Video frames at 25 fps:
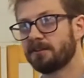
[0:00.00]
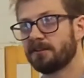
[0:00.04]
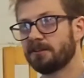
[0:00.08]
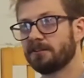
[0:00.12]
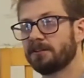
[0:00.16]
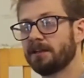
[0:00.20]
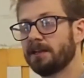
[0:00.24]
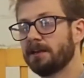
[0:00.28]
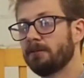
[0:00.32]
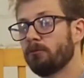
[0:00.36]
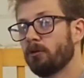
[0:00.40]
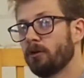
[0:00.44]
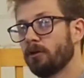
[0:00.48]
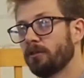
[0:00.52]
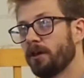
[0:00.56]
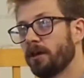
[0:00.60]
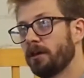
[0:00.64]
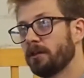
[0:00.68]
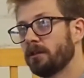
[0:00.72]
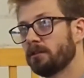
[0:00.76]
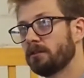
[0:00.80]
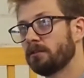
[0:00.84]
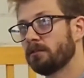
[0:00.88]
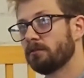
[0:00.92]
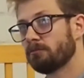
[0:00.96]
to see what
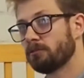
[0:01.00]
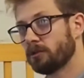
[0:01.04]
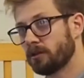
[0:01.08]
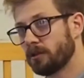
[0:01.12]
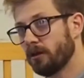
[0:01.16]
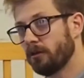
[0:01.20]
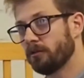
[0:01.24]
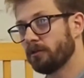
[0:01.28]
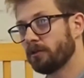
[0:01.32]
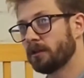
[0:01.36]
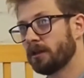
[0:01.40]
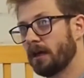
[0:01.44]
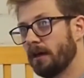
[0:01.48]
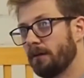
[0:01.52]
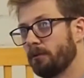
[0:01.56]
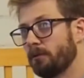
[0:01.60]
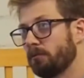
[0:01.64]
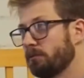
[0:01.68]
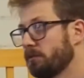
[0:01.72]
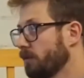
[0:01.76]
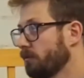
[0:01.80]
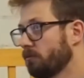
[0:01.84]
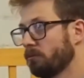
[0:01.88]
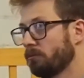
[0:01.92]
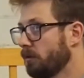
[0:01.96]
those results come,
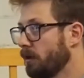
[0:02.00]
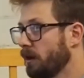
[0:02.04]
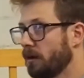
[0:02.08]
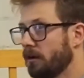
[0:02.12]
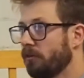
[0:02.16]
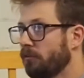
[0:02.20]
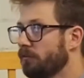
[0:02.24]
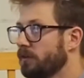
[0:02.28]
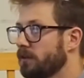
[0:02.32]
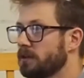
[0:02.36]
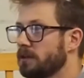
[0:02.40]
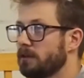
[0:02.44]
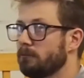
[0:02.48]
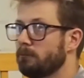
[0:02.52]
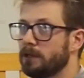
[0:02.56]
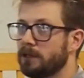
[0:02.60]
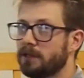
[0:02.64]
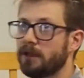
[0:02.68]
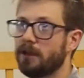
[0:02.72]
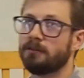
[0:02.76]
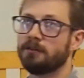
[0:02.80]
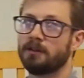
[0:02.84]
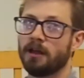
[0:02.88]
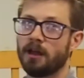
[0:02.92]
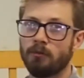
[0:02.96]
and obviously we
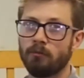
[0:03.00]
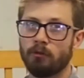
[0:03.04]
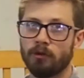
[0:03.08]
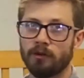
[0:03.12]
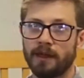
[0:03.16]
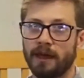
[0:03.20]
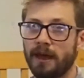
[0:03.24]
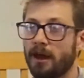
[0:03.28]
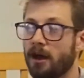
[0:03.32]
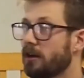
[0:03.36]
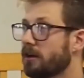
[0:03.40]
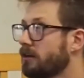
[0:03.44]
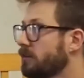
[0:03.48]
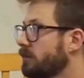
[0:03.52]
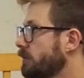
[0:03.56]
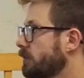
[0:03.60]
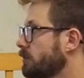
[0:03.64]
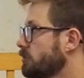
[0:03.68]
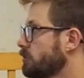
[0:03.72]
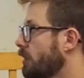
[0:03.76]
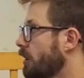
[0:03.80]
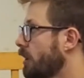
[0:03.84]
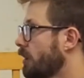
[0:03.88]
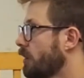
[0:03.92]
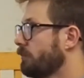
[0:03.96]
don't know what they are because the
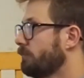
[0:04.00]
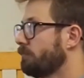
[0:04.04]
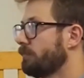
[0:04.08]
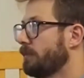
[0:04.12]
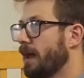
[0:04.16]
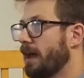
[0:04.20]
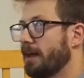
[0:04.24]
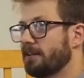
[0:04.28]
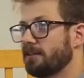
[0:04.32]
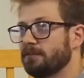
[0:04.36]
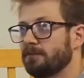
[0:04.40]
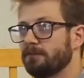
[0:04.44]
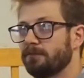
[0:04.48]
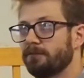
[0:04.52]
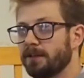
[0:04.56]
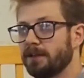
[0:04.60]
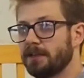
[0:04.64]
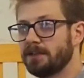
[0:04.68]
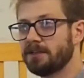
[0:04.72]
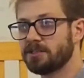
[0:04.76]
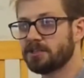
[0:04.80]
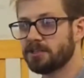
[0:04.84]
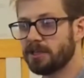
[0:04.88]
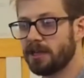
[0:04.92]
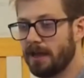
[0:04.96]
trial hasn't
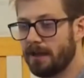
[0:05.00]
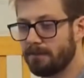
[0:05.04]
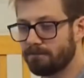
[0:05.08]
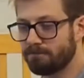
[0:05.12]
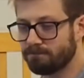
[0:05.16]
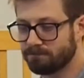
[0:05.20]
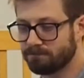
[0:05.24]
finished yet.